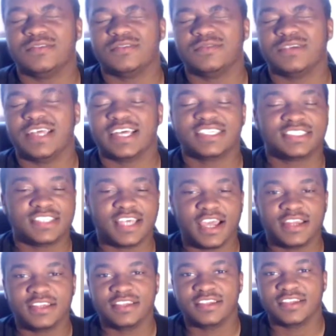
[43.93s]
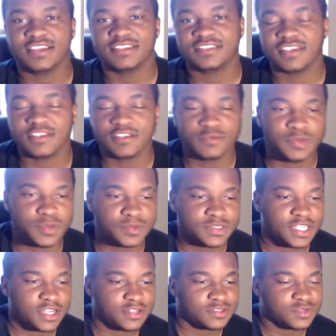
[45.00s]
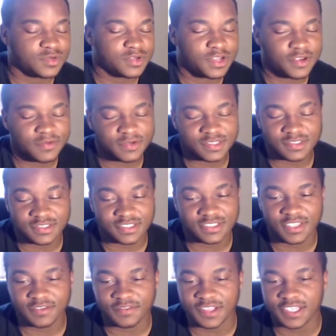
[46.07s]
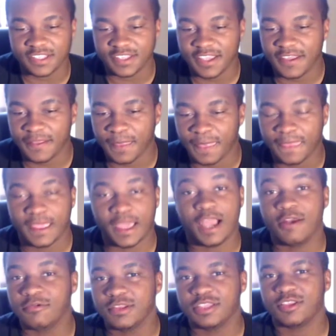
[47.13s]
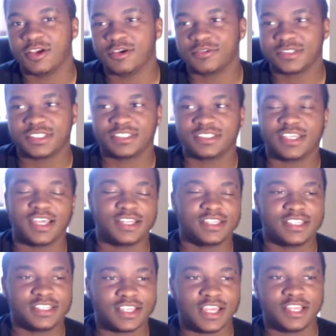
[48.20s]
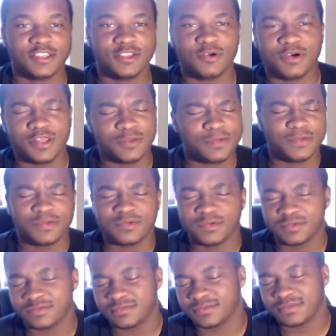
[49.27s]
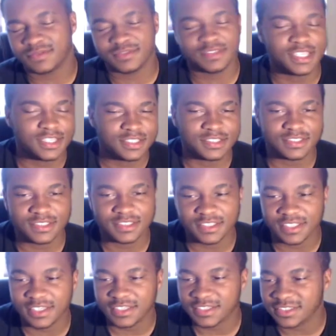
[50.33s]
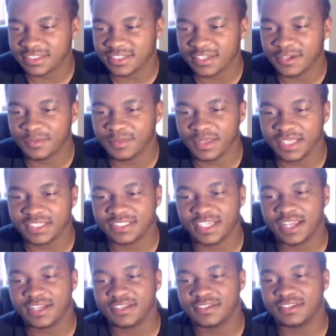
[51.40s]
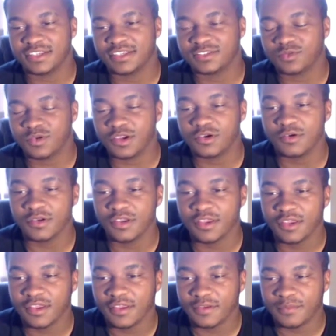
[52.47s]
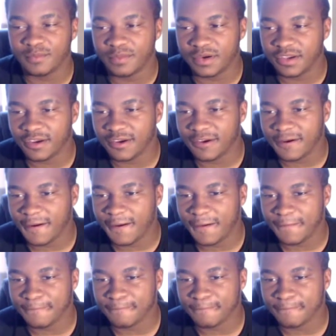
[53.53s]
exciting as other people's channels or whatever and stuff like that. I really thought it was exciting. I know other people think it's exciting as well, but